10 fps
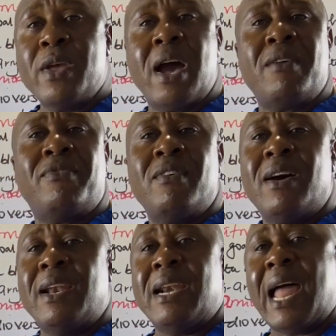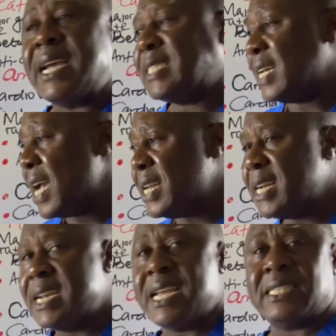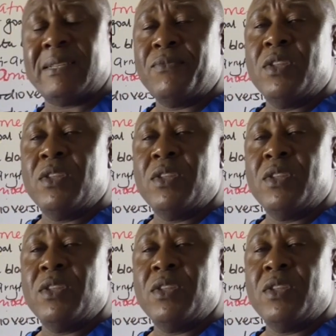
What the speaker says: have lightheadedness.